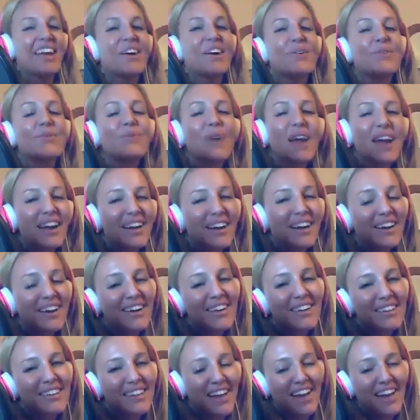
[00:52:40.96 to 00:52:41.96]

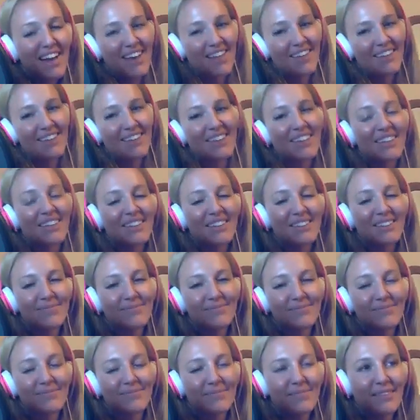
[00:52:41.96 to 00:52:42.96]
Where can
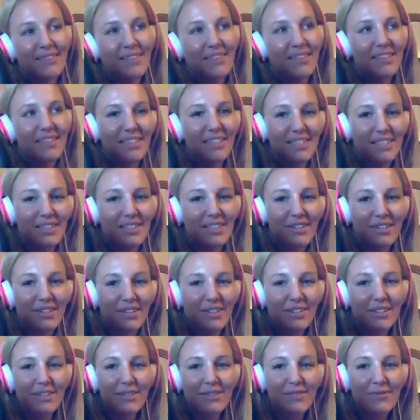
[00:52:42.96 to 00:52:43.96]
the
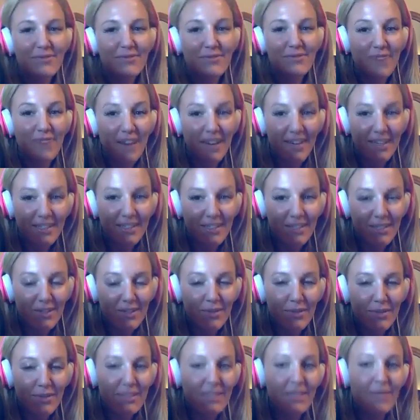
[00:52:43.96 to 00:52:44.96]
listeners find you?
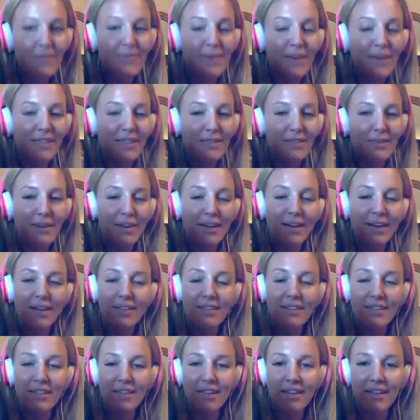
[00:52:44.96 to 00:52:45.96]
What's the best way
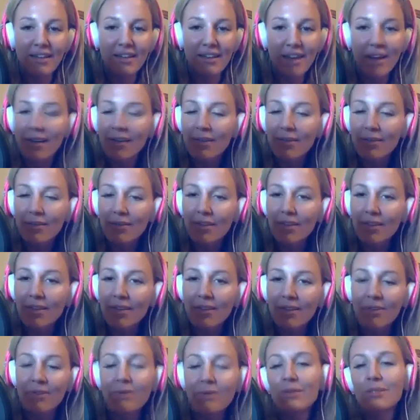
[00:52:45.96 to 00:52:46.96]
to connect with
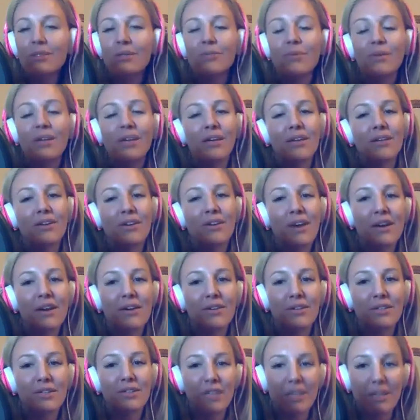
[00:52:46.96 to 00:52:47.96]
you, to be in your
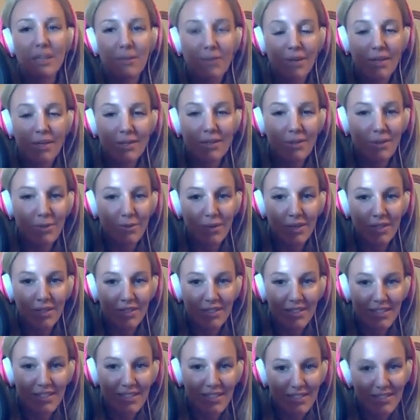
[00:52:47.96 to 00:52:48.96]
energy, to be in your
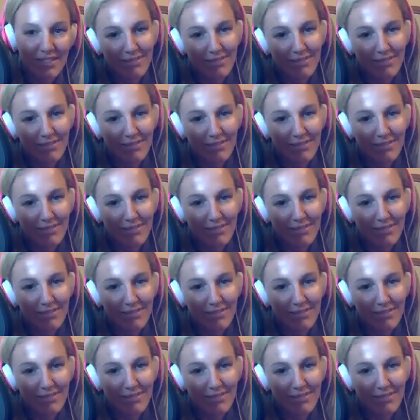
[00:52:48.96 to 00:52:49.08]
world?